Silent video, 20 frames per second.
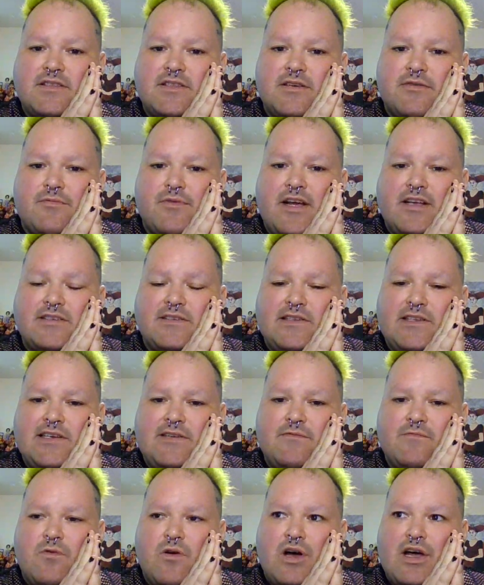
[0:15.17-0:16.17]
the
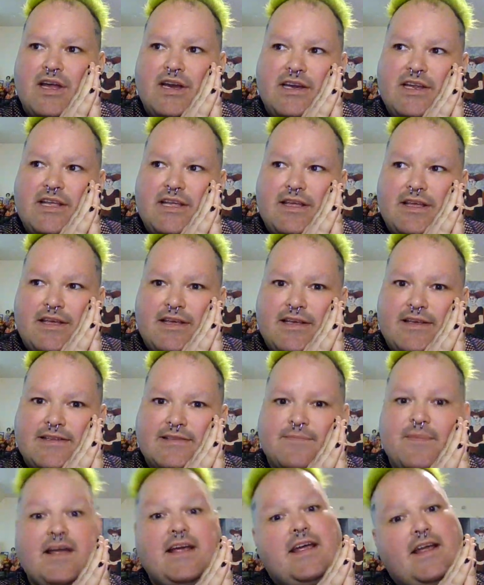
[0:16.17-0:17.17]
rustling one
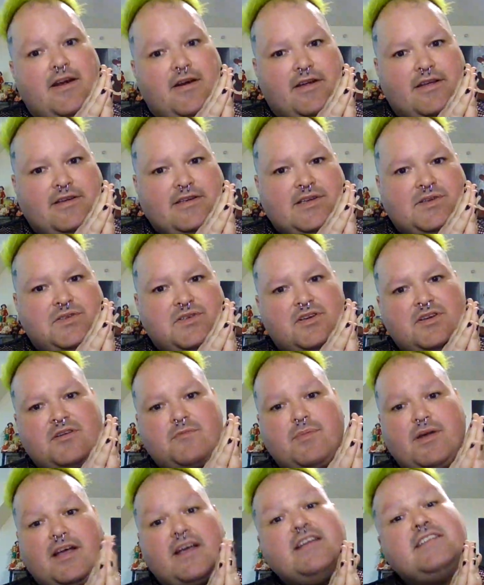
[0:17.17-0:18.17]
is my air conditioner
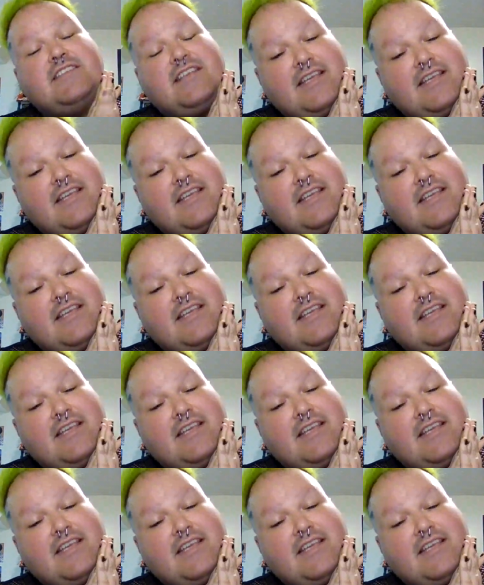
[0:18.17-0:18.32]
because